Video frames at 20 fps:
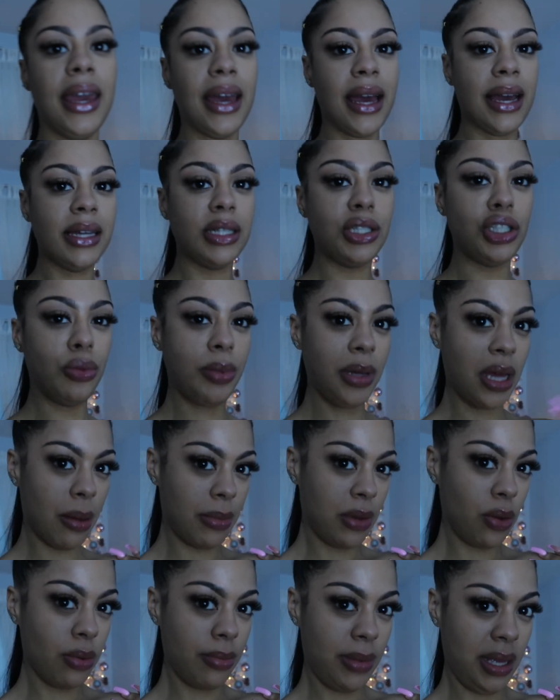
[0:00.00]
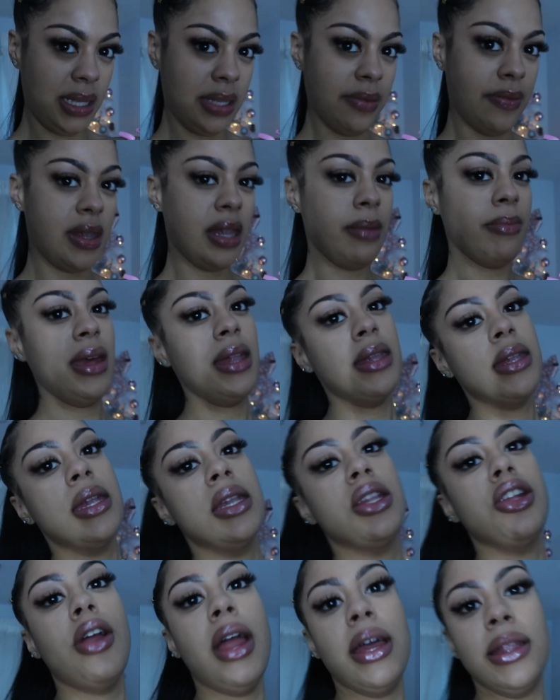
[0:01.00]
Hey guys, you'll be coming with me to visit my
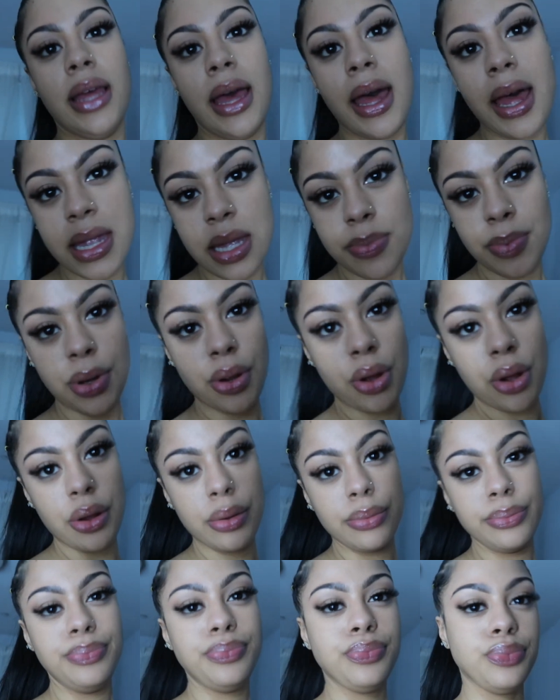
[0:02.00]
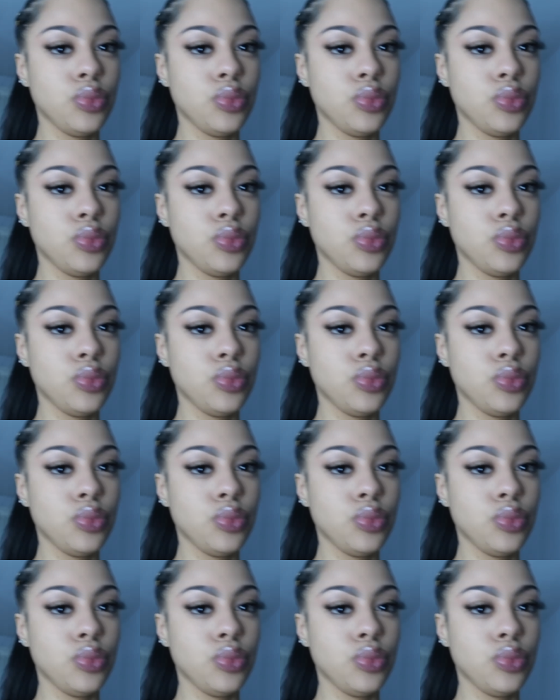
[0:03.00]
sister at the hospital.